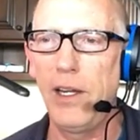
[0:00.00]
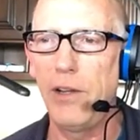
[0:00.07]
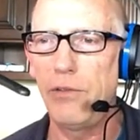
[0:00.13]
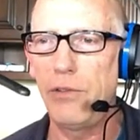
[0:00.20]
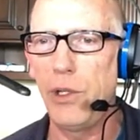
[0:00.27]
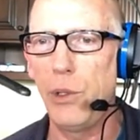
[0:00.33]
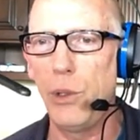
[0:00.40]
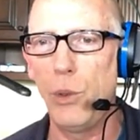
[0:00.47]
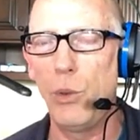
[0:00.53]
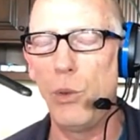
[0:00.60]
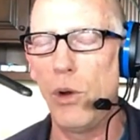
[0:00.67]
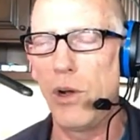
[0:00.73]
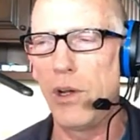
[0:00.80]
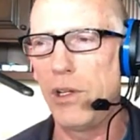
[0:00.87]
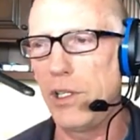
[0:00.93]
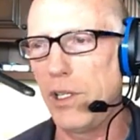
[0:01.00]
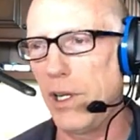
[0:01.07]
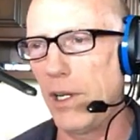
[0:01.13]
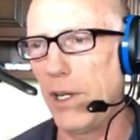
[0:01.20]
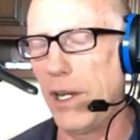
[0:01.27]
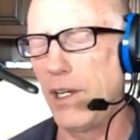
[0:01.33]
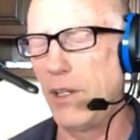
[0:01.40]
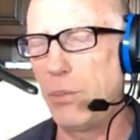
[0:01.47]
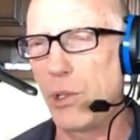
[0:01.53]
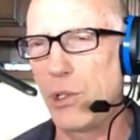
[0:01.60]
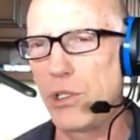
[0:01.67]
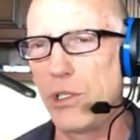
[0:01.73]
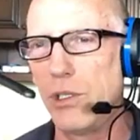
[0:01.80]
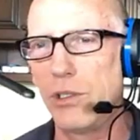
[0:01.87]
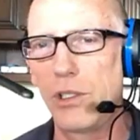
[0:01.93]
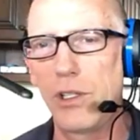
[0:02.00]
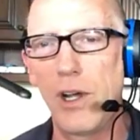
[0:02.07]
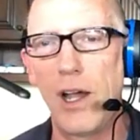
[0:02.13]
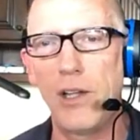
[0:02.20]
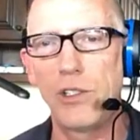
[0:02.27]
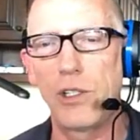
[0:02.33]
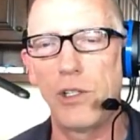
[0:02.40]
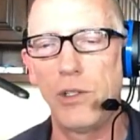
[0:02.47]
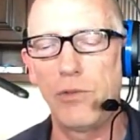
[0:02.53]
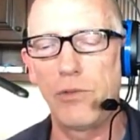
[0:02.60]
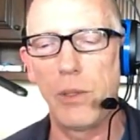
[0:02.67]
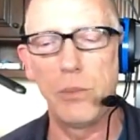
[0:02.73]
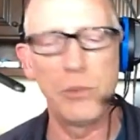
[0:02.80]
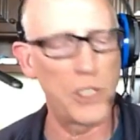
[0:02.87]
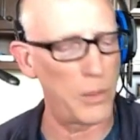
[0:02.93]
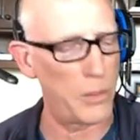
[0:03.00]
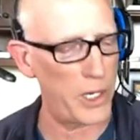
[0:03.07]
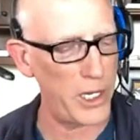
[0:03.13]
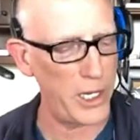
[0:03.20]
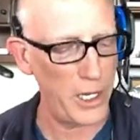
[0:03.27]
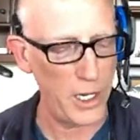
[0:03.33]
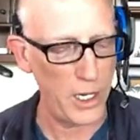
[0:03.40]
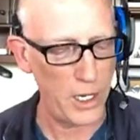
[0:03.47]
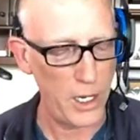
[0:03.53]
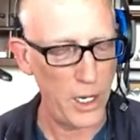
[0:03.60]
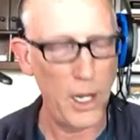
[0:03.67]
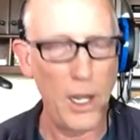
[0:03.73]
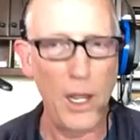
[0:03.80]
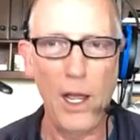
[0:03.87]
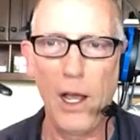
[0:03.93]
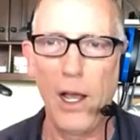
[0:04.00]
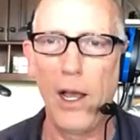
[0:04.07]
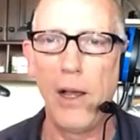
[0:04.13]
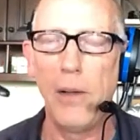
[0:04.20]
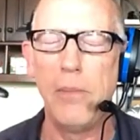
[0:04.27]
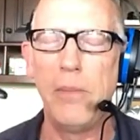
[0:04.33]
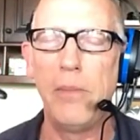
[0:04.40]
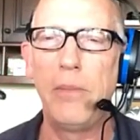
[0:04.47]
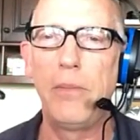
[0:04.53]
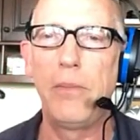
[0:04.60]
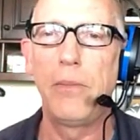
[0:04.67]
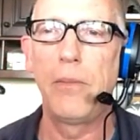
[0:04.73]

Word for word: if you wanted to get a personal consult from somebody um,